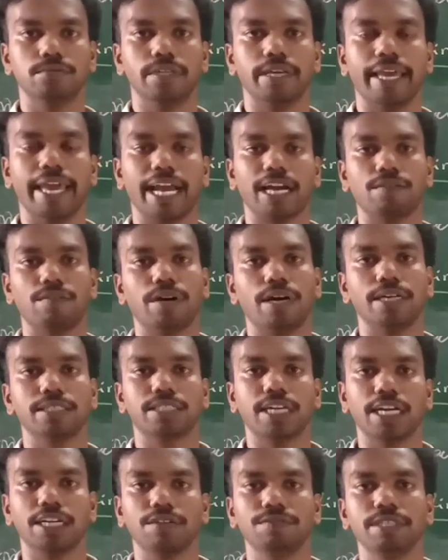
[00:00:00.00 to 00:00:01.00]
aqua
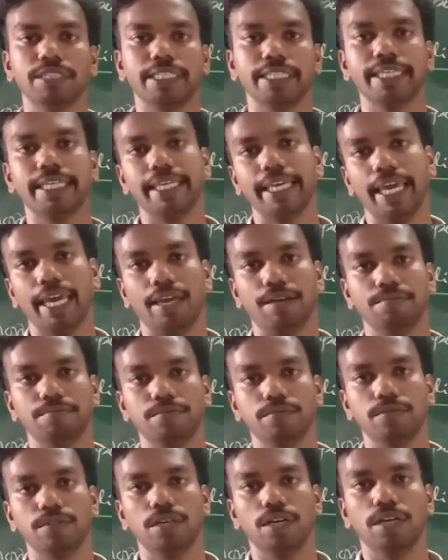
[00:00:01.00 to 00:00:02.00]
starting with
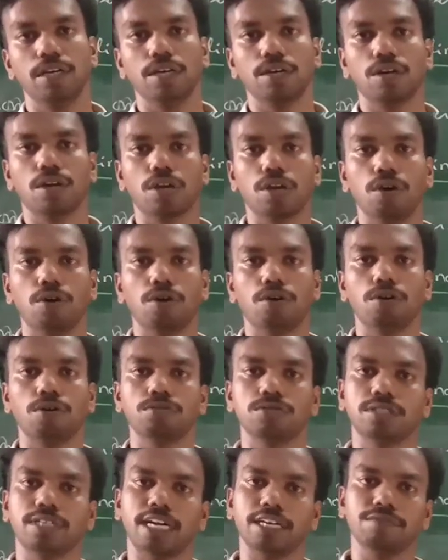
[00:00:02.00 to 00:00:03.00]
A,
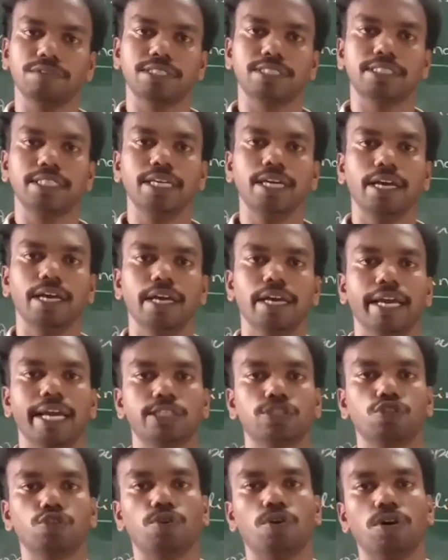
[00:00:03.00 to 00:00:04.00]
chloro starting with C,
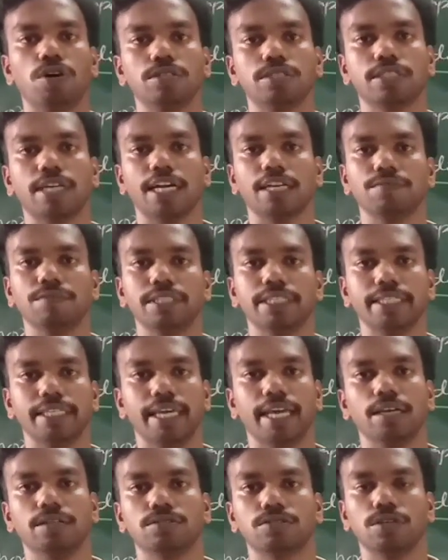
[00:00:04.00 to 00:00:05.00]
H2O starting with
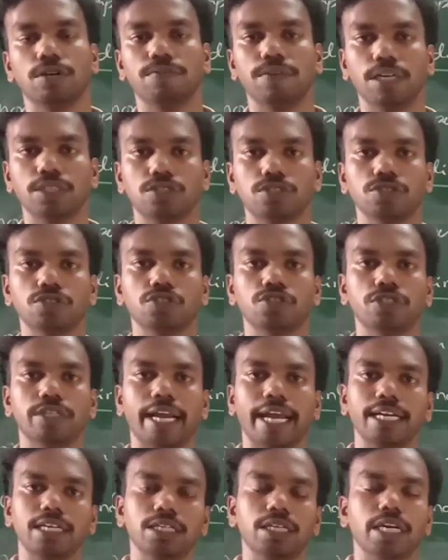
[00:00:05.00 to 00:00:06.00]
A. So, first you should
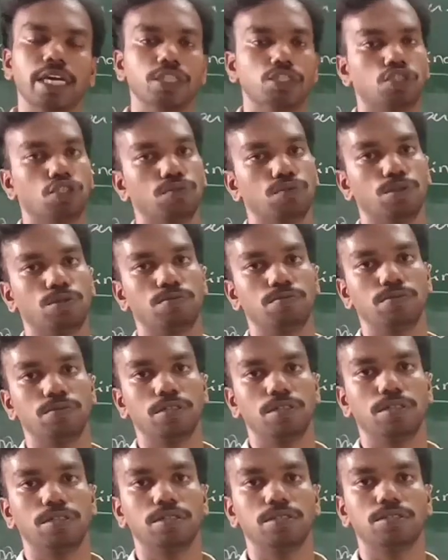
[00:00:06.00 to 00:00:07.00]
write H2O.
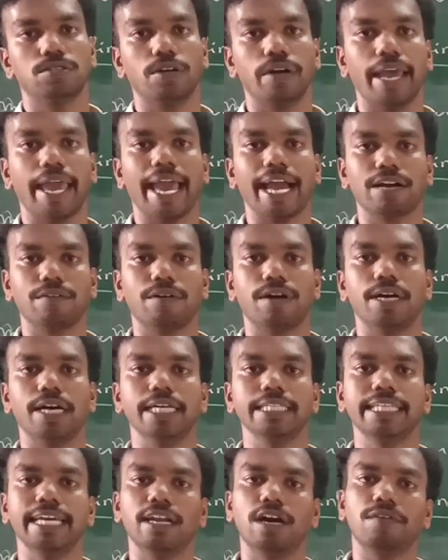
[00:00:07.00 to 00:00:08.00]
So, aqua,
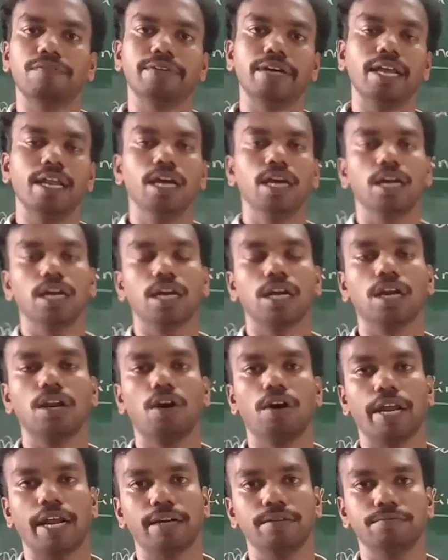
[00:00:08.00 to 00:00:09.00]
then after
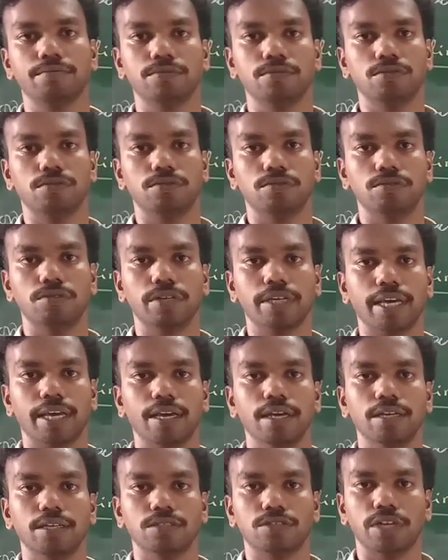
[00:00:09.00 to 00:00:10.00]
chloride. Okay.
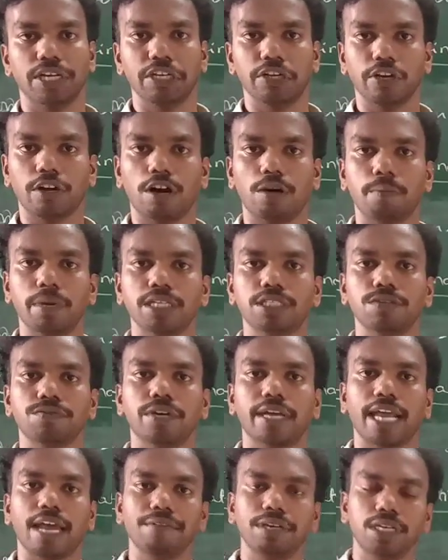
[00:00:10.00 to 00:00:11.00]
So, in your complex, if
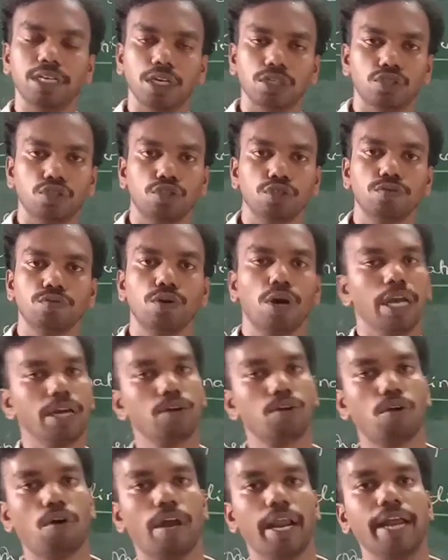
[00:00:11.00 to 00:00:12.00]
you are having H2O
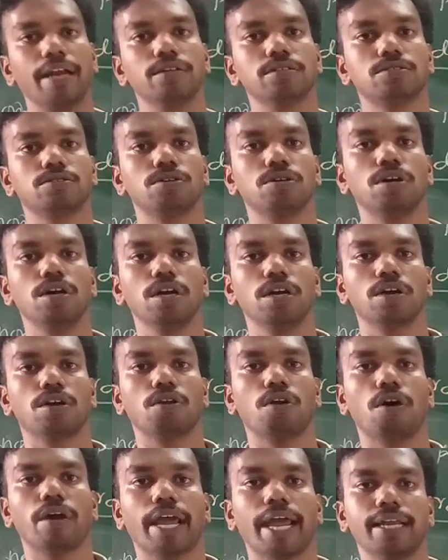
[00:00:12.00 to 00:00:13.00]
and chloride, so
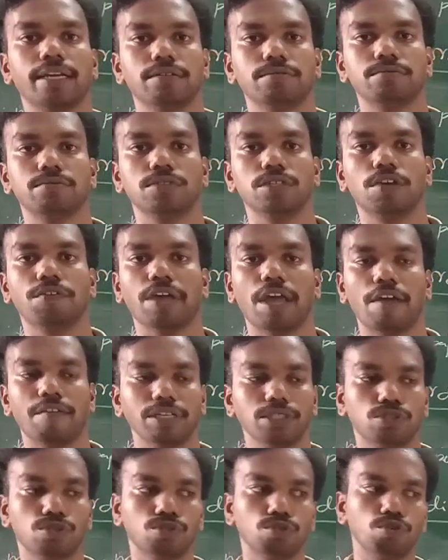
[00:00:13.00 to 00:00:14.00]
chloride, if you are
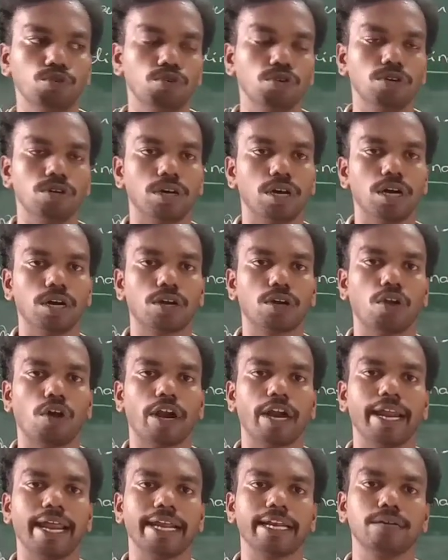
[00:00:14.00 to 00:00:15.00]
having 2
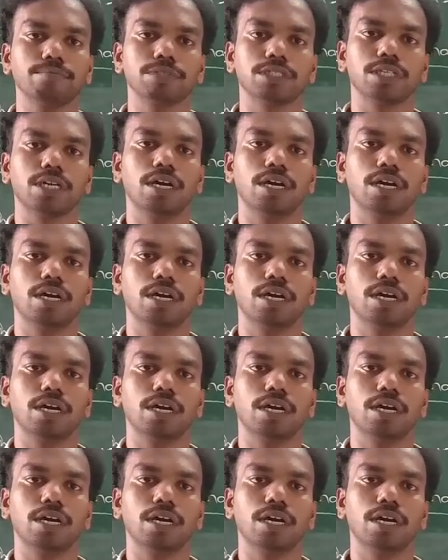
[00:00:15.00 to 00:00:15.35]
chloride atoms,